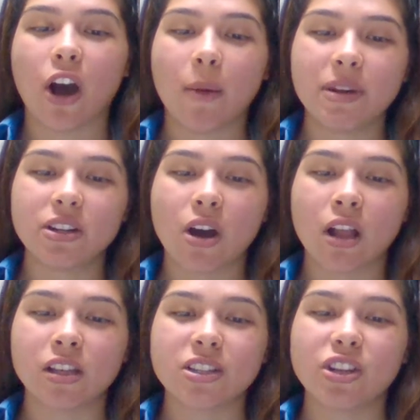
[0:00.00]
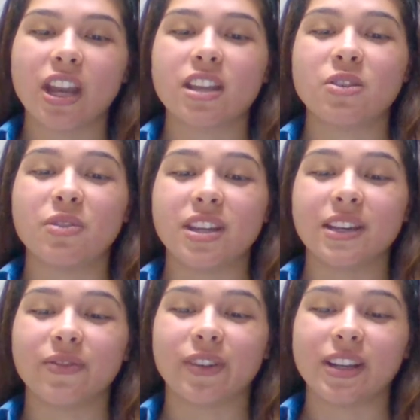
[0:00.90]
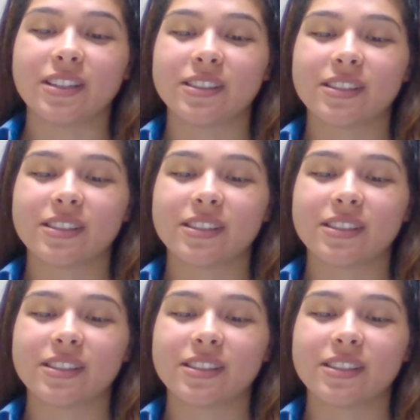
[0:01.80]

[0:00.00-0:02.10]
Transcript: common knowledge, and unique phrase.